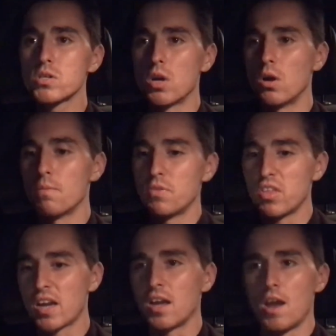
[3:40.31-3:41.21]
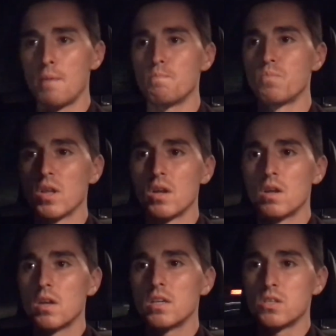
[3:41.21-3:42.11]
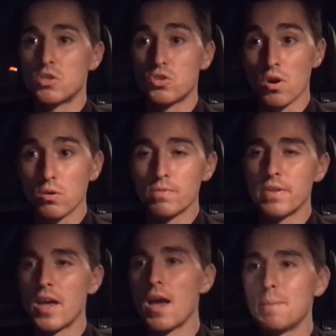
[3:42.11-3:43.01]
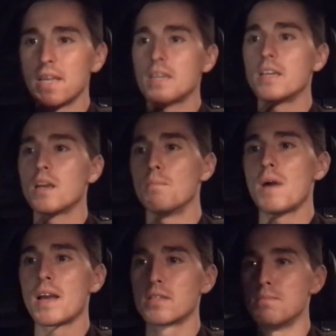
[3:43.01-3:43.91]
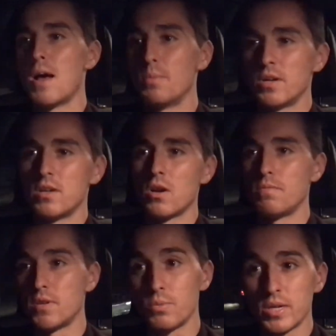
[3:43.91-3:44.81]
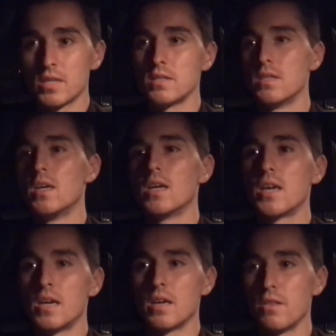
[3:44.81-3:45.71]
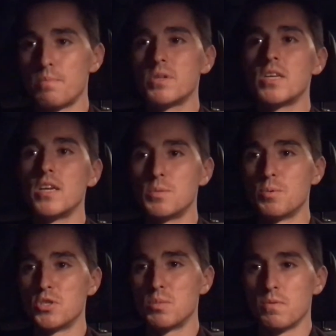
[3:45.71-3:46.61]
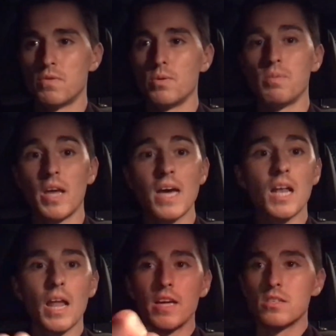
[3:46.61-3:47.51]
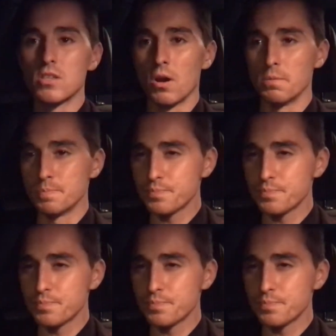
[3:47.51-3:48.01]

so hopefully that game is a struggle for them and they can come back to Melbourne, and hopefully we can get another percentage booster before we play Adelaide. So